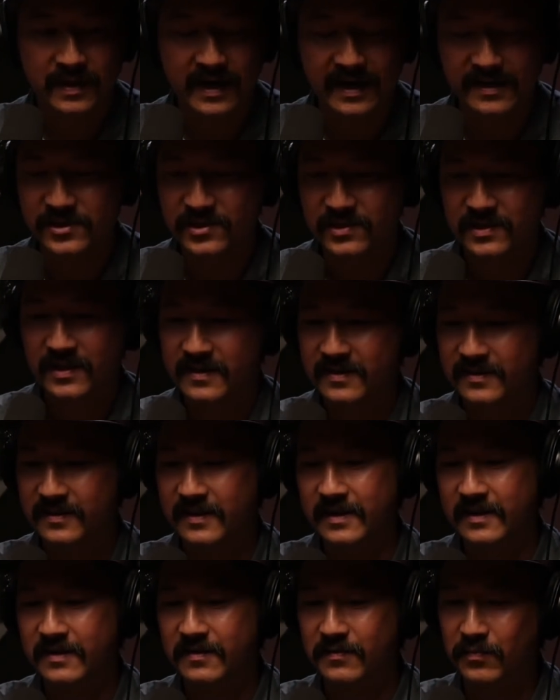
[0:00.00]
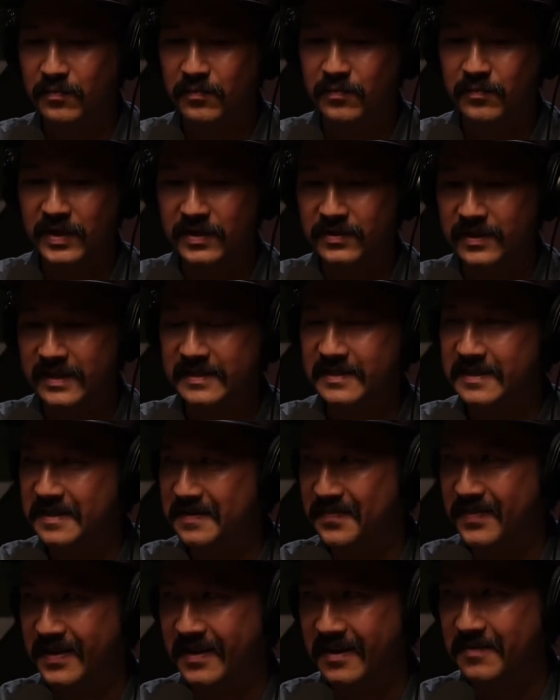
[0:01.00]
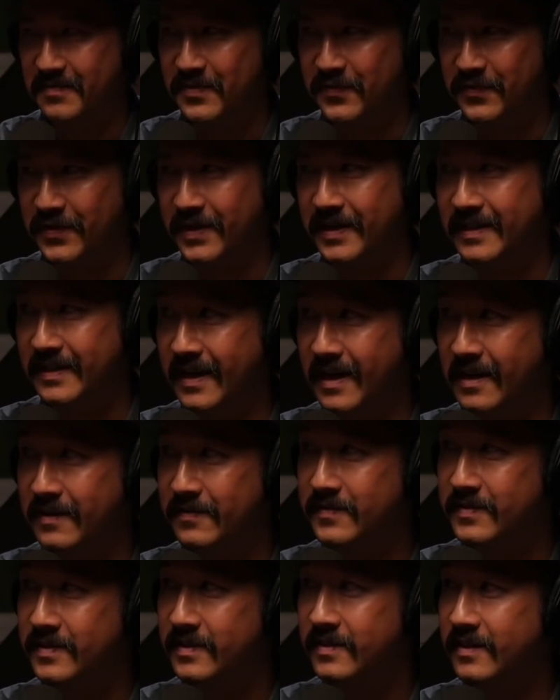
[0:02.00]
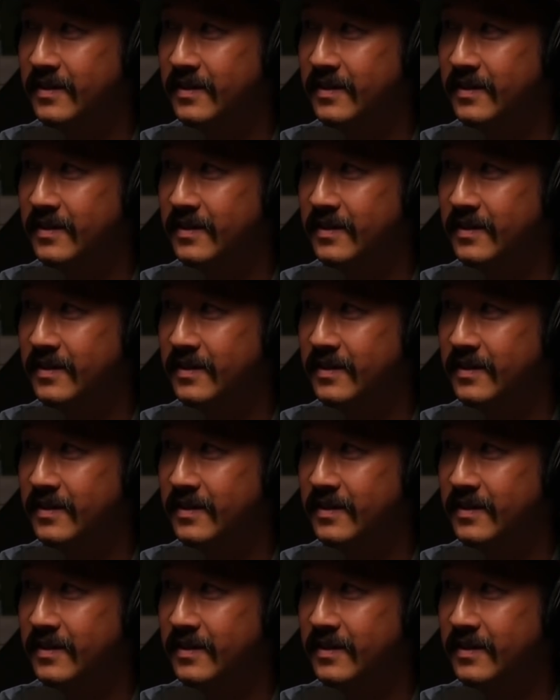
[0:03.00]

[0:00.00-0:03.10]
I just kind of like built a team there before I left,